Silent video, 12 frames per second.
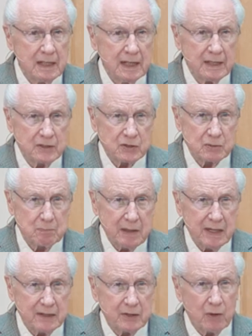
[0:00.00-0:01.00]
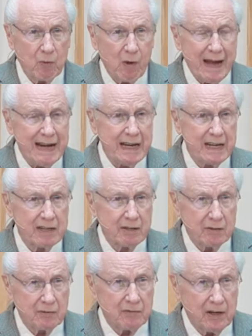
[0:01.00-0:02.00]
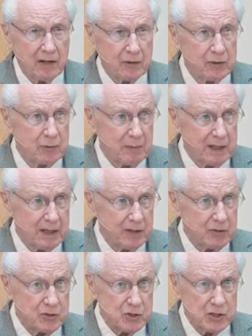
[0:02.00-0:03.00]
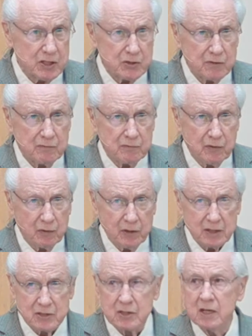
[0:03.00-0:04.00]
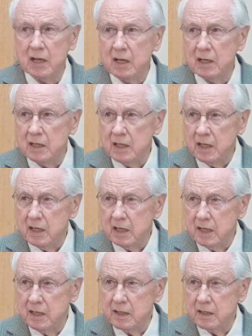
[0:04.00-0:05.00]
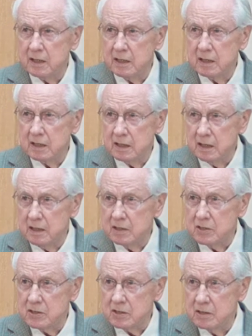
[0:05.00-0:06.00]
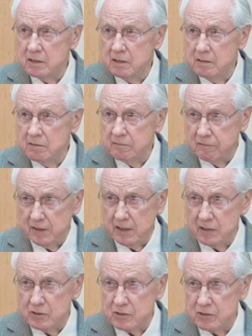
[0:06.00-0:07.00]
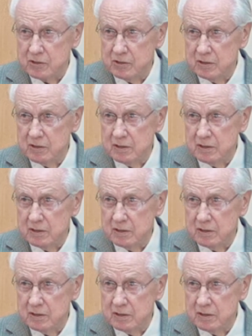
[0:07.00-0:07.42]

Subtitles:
and be at the right hand of the Father to make intercession for us. It is finished.